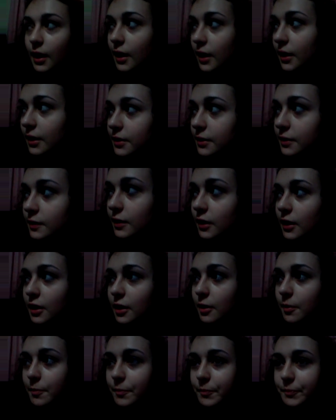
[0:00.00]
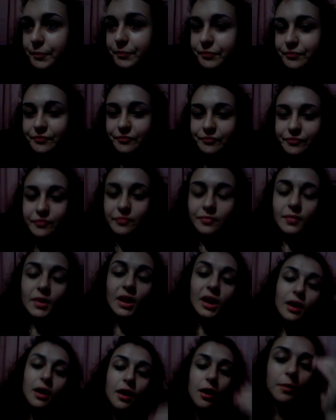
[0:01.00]
And
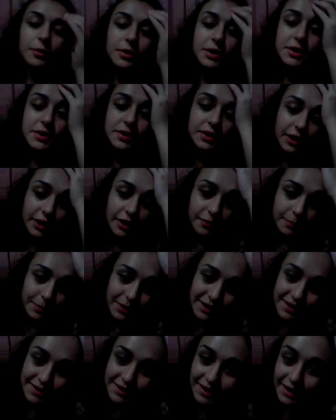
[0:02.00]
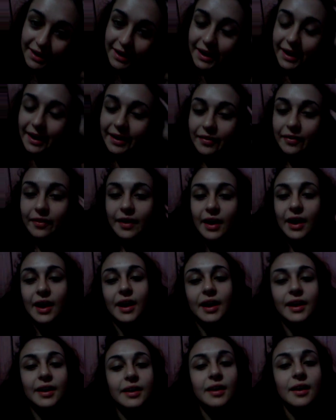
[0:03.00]
I want to start off by saying
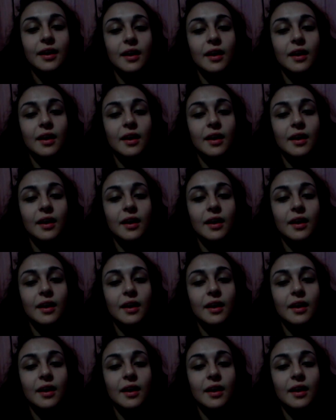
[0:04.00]
that